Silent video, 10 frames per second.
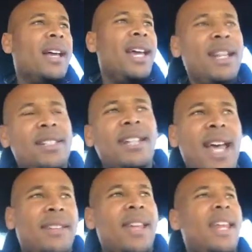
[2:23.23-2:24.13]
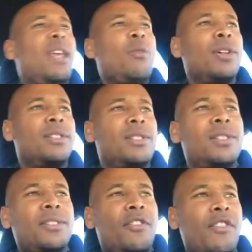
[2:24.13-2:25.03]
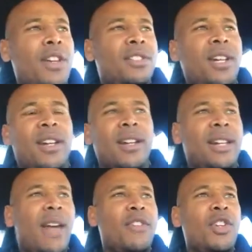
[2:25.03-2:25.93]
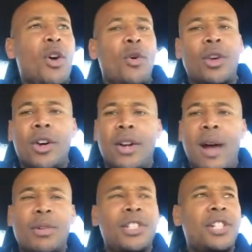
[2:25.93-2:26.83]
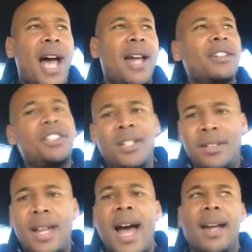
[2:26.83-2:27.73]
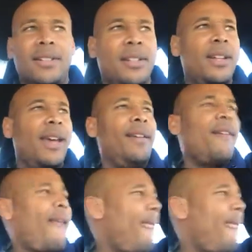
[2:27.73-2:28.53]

He said that he was visited an 11 year old girl that was shot. She died today.